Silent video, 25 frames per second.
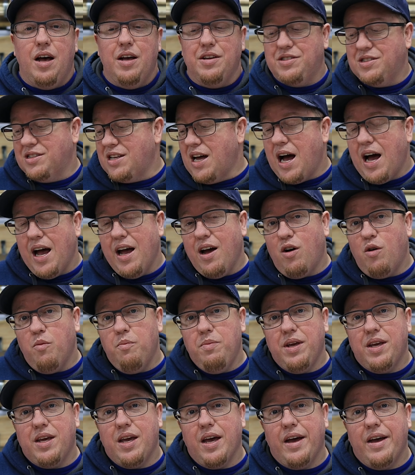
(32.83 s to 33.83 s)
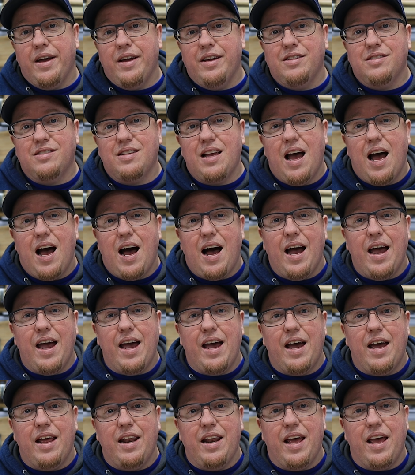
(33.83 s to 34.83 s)
style, because I
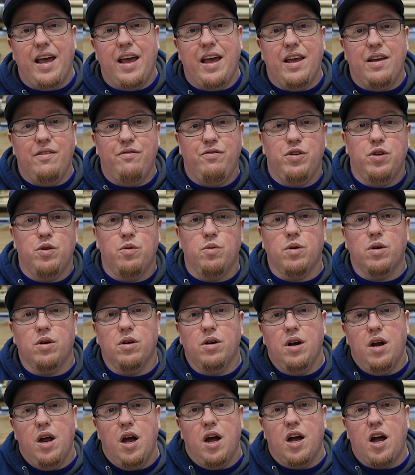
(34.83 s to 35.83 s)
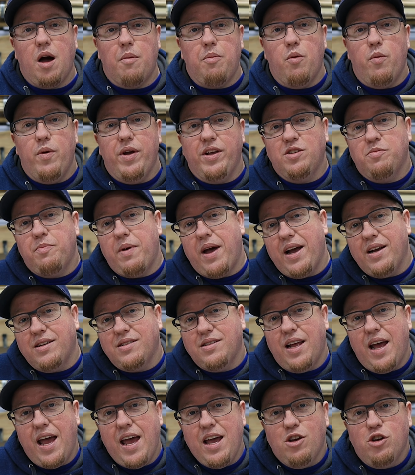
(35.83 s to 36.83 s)
had a viewer a couple weeks back
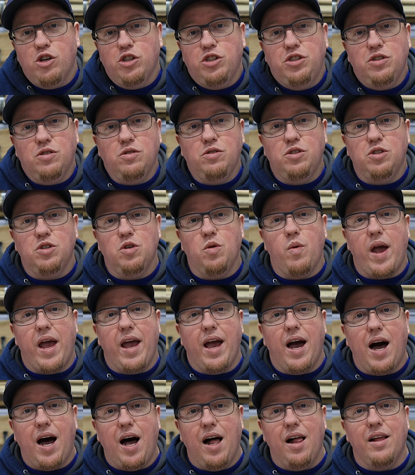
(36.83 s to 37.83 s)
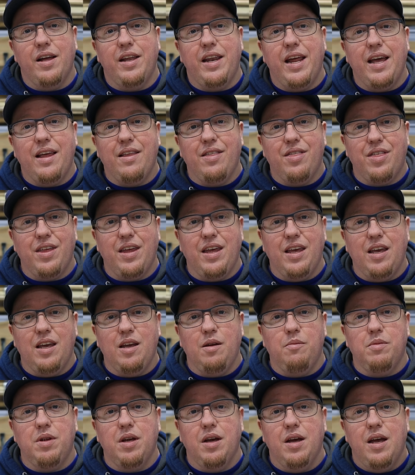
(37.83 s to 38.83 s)
say, hey, could you do a holiday
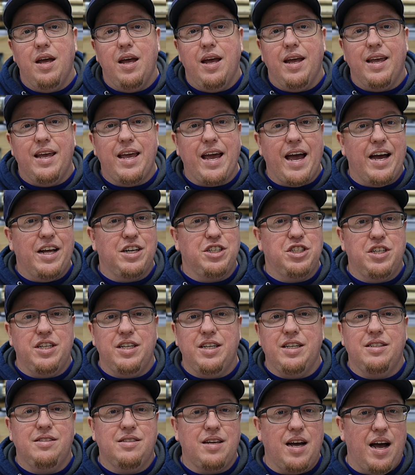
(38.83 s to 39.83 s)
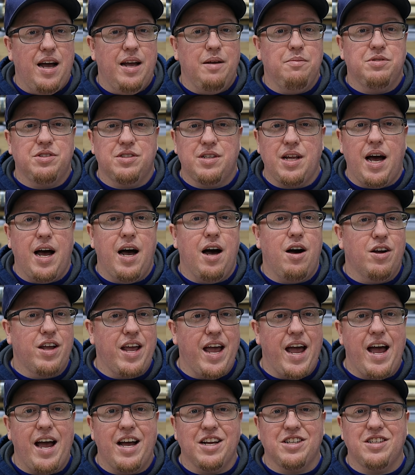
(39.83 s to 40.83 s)
themed gadgety type style
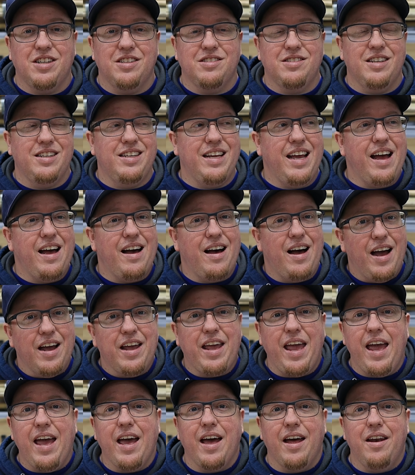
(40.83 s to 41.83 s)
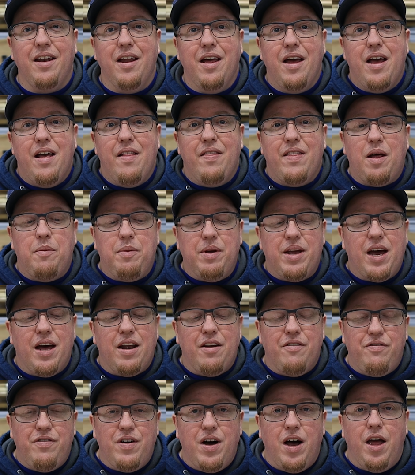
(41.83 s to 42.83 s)
cache? And I said, yeah, I can. That'd be
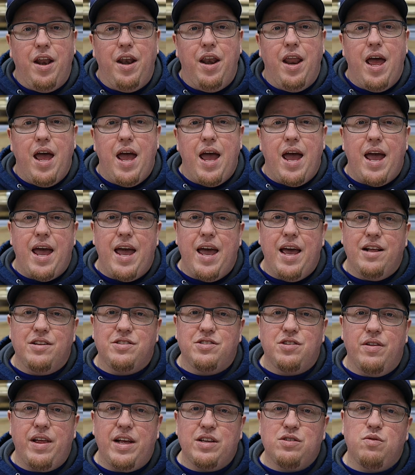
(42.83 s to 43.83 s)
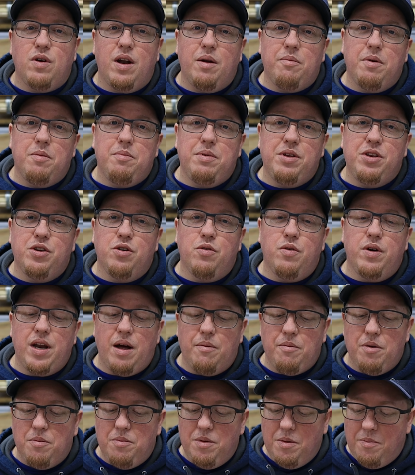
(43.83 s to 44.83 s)
kind of fun. And so that's what I'm going to be doing.
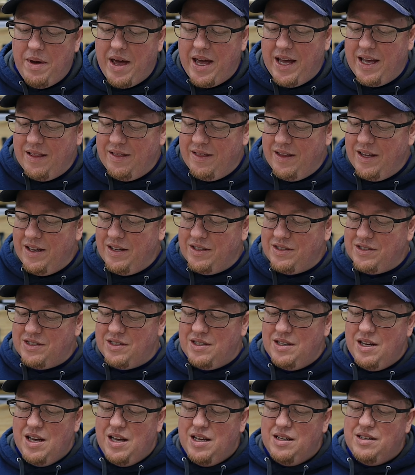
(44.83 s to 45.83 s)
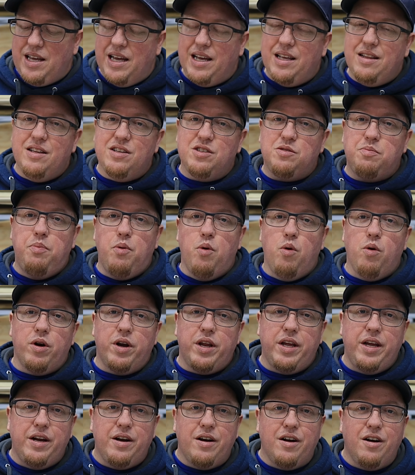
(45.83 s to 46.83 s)
I'm going to be making this, taking this
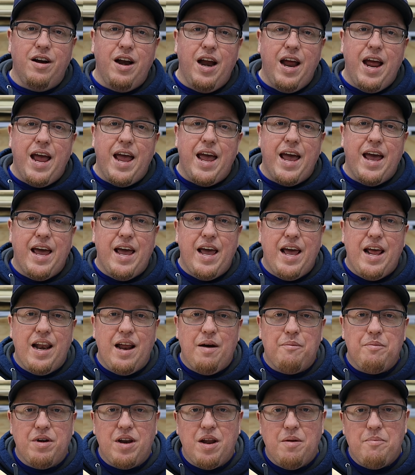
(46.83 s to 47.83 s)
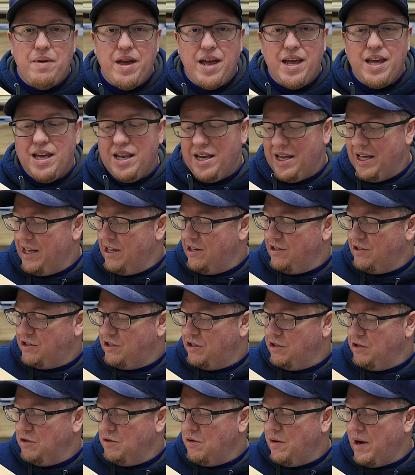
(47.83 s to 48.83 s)
board here, and I'm going to make it
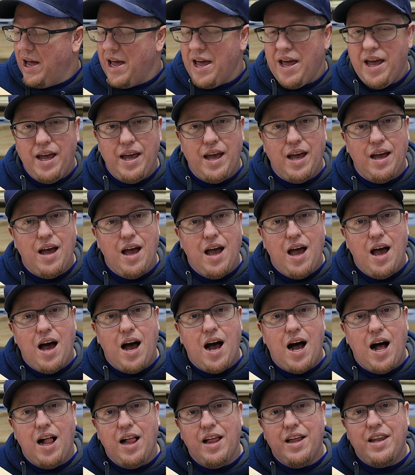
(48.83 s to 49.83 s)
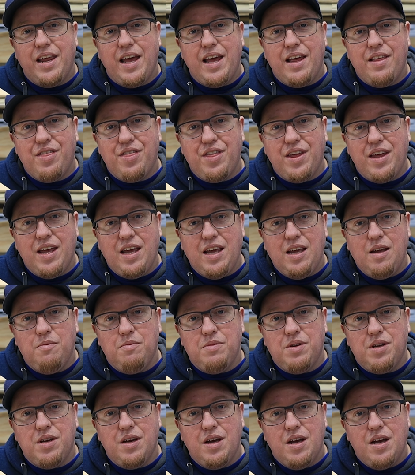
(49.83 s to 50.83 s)
into a holiday
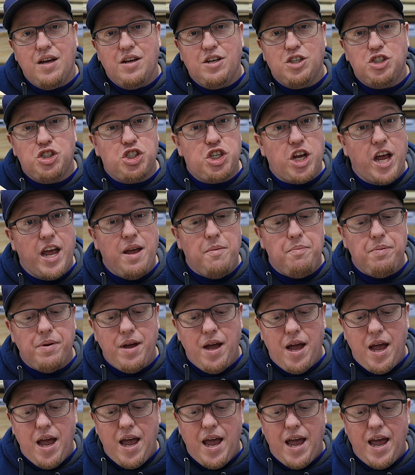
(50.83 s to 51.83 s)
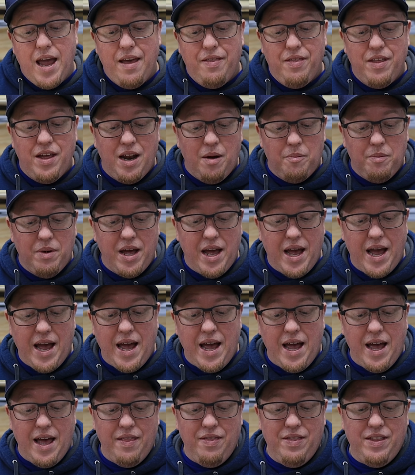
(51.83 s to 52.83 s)
themed shape, and then I'm going to
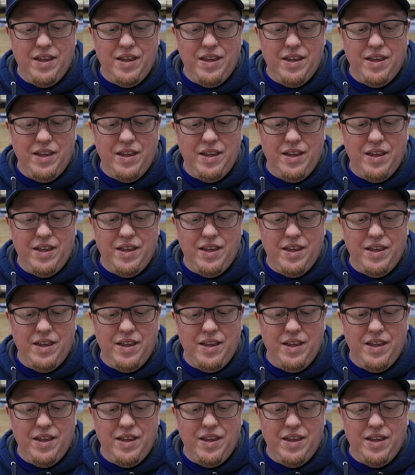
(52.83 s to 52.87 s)
add